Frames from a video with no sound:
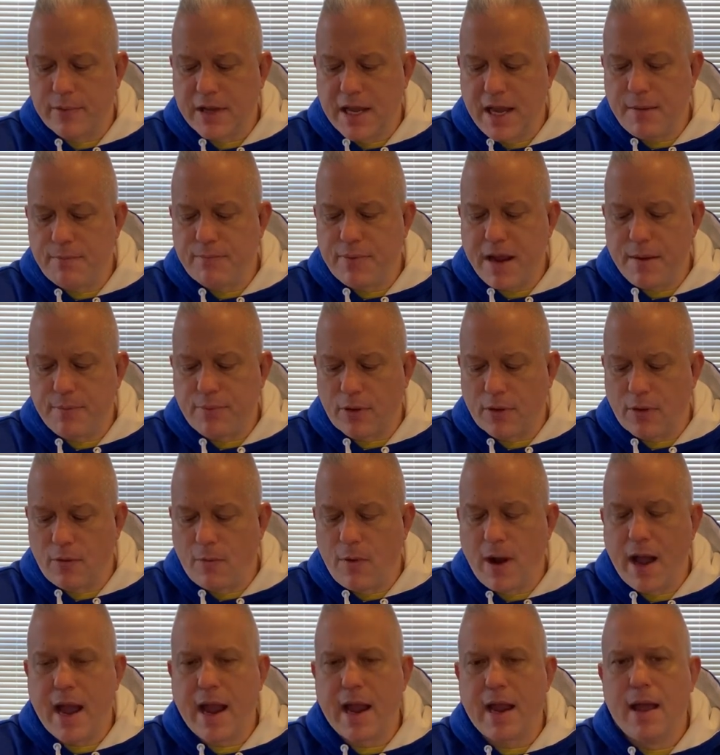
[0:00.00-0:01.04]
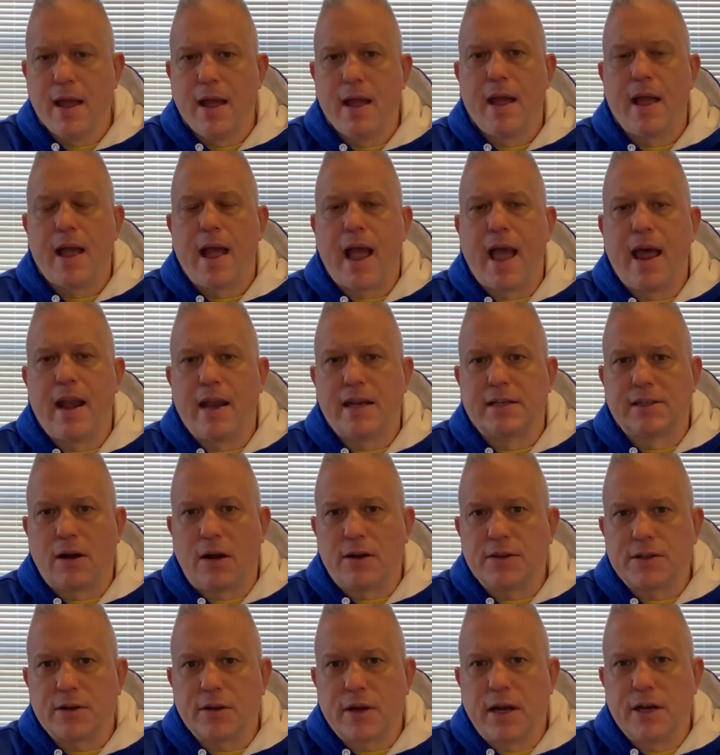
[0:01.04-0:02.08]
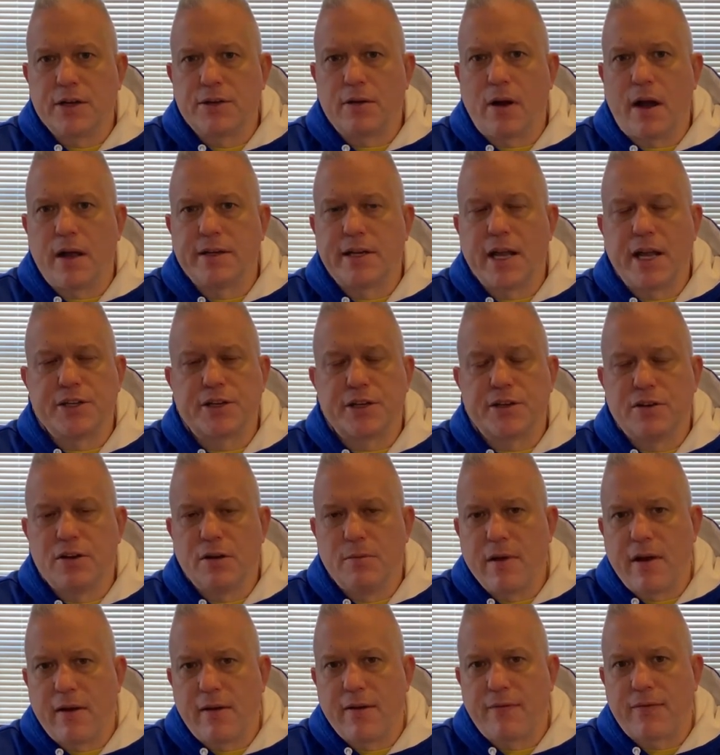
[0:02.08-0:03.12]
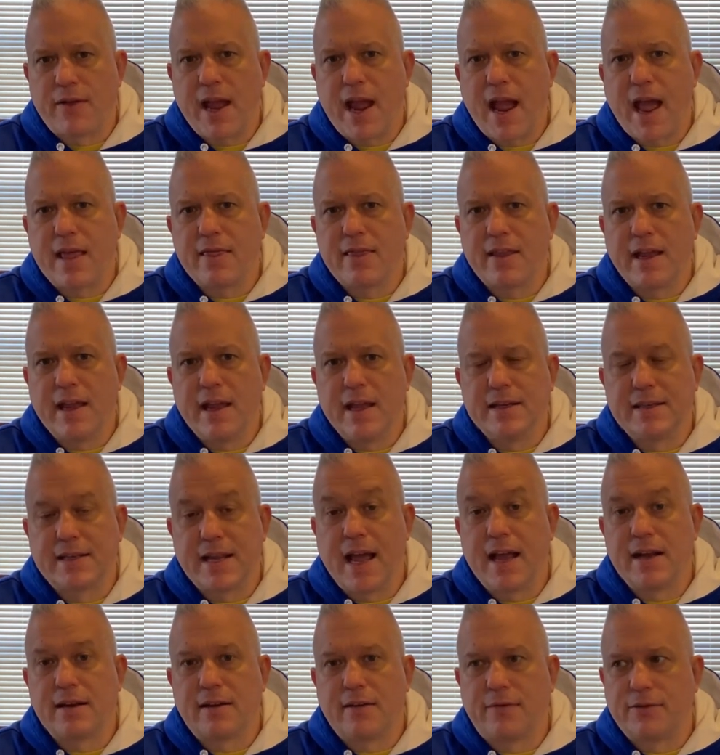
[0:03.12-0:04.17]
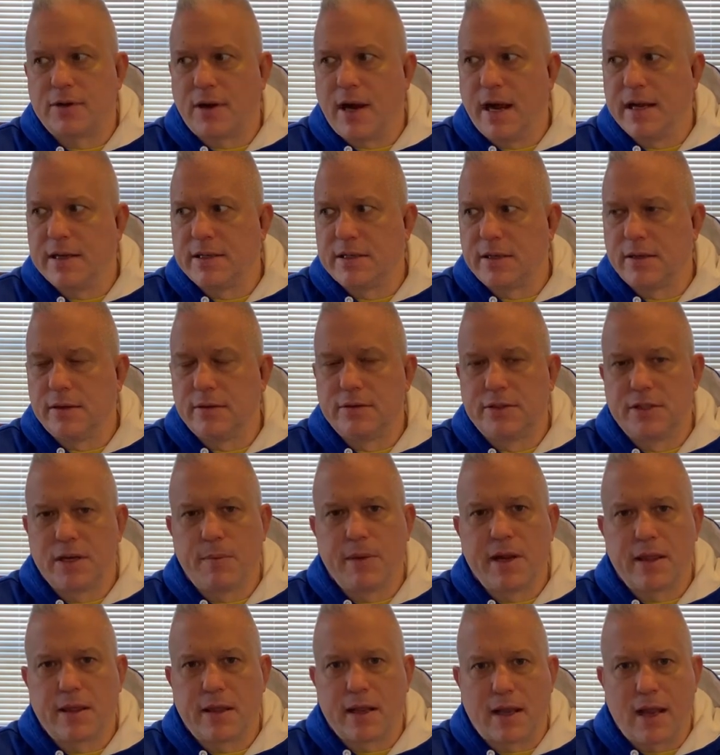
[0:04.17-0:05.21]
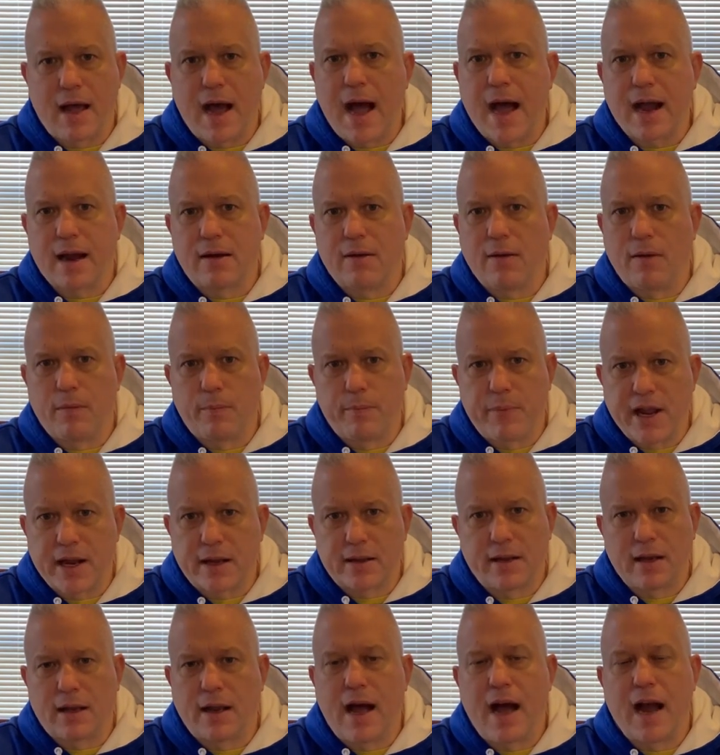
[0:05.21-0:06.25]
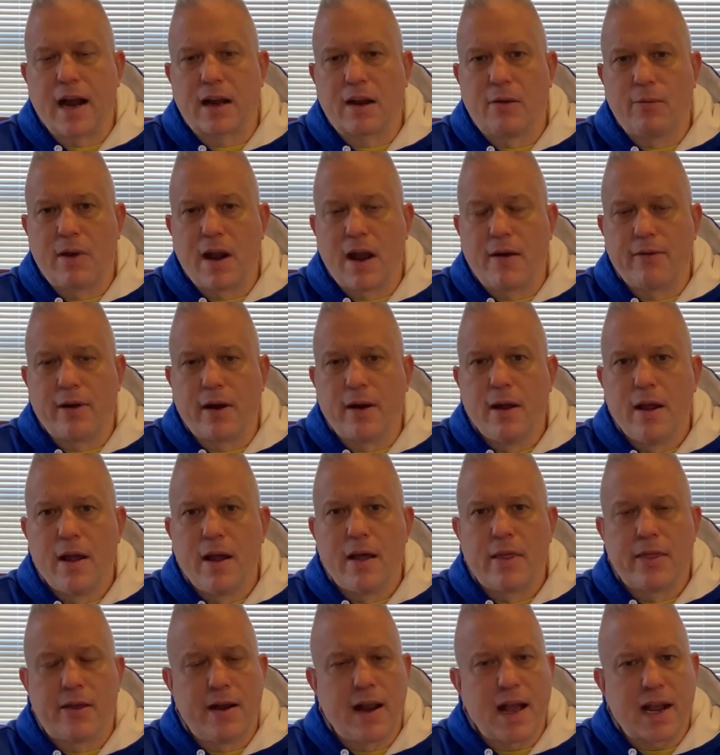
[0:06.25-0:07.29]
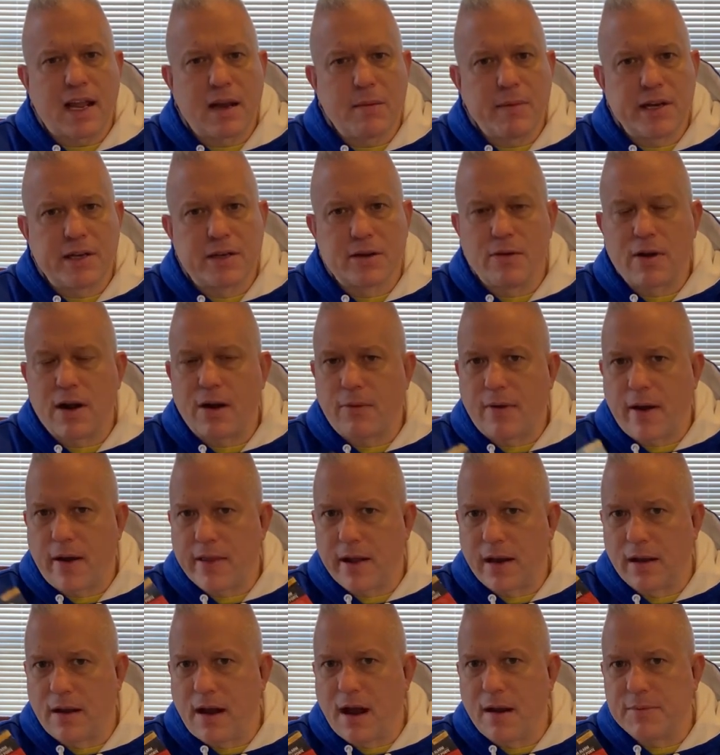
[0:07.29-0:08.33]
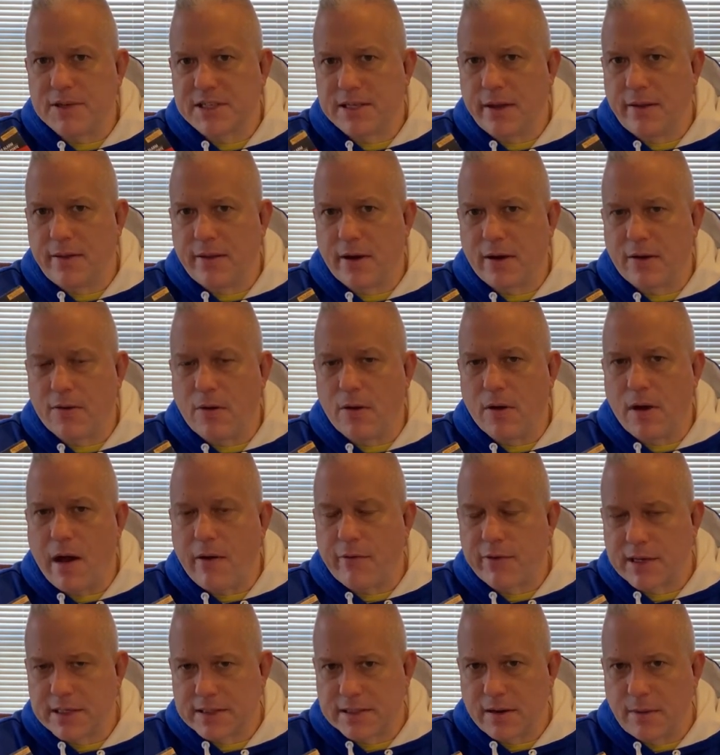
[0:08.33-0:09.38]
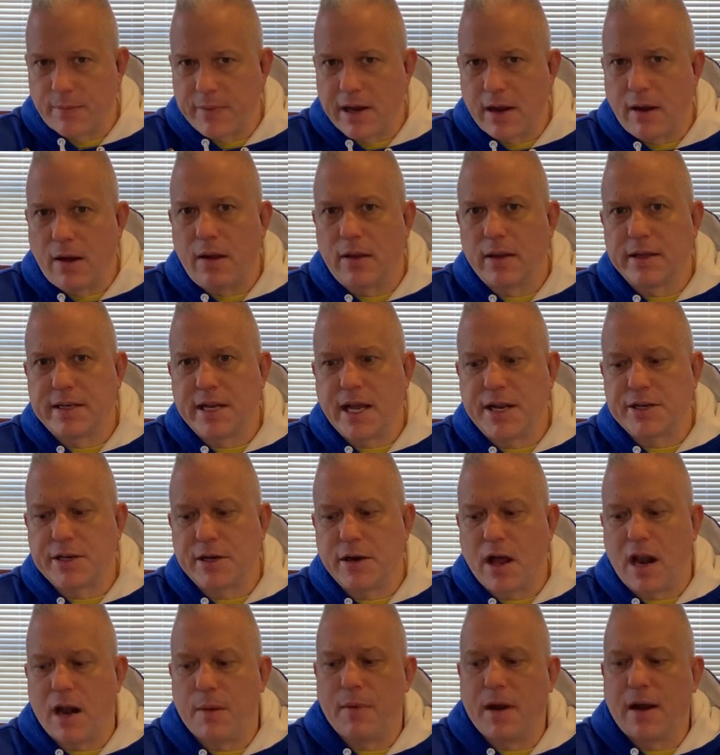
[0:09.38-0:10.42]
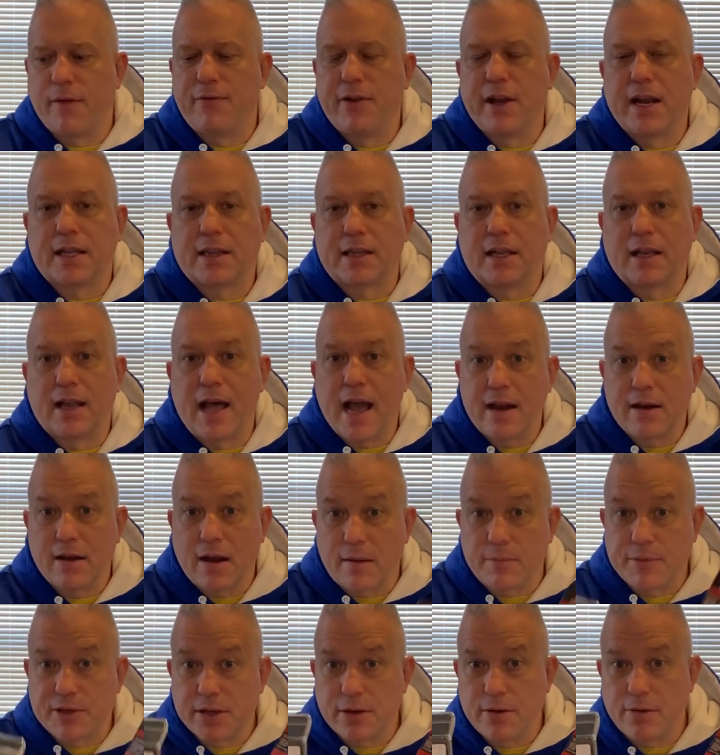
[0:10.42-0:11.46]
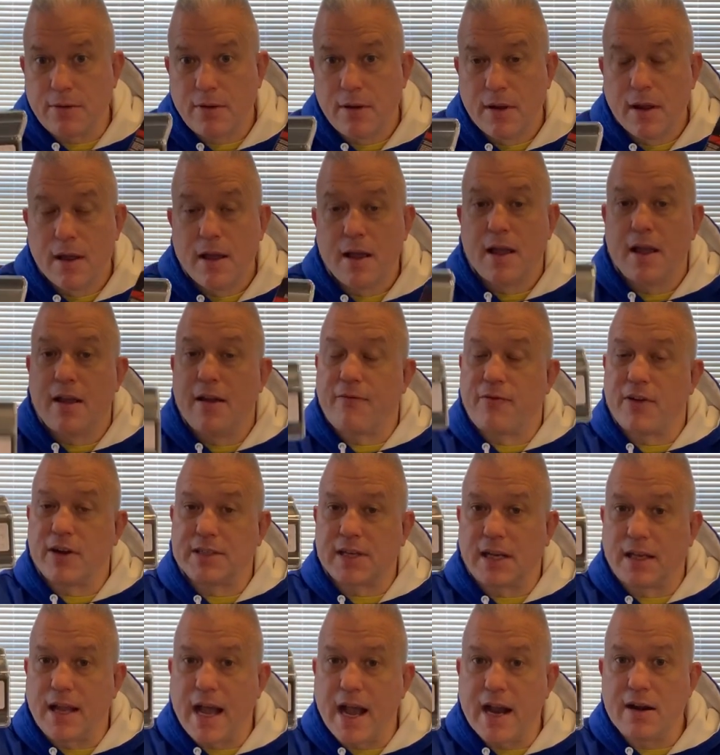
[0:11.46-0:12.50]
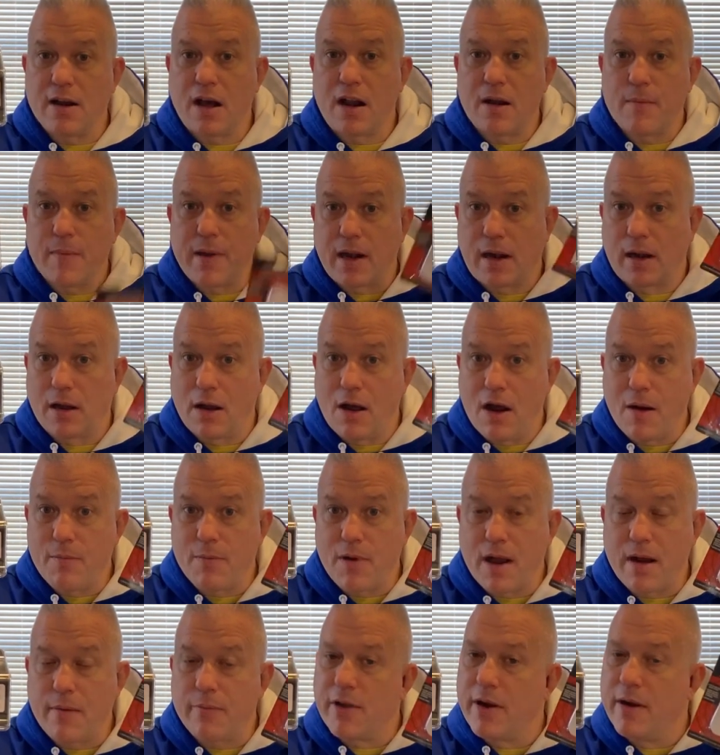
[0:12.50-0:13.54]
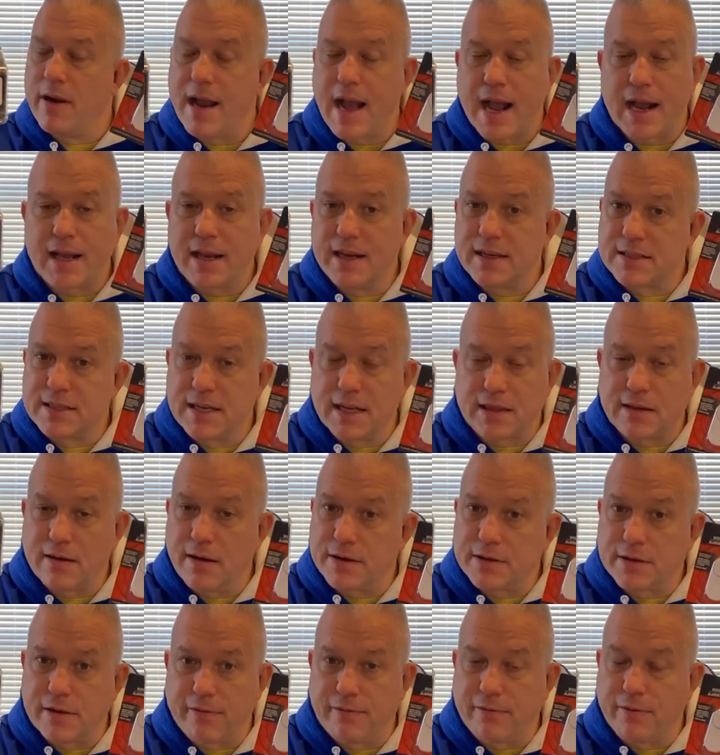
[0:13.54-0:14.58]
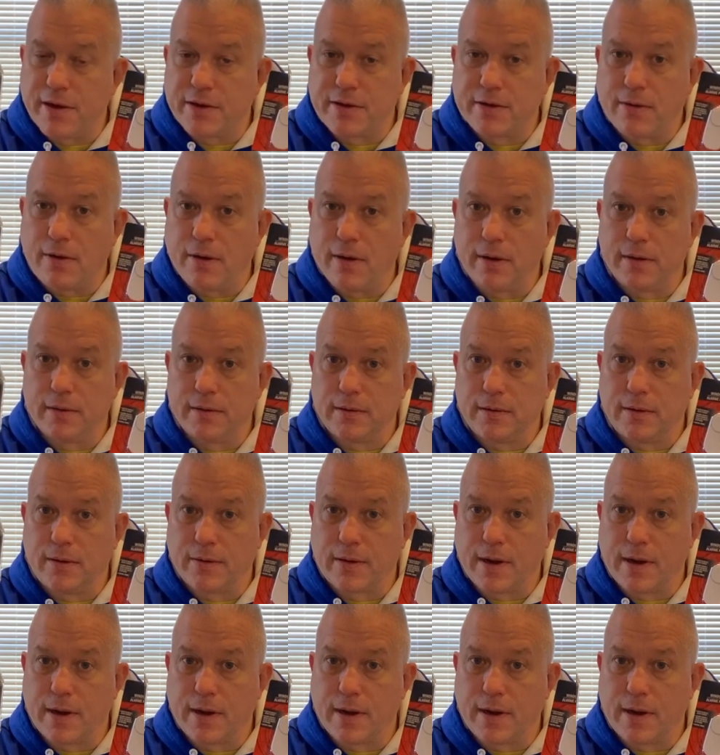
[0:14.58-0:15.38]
keep people away, and it's also going to draw attention to them. If they had the intent of trying to jimmy the lock or pick the lock or whatever, they're not going to be doing it while the alarm's sitting there going off, because there'll be all attention on them. And if you got the light on them too, if there's a light on them and an alarm on them, they're not going to sit there at your front door.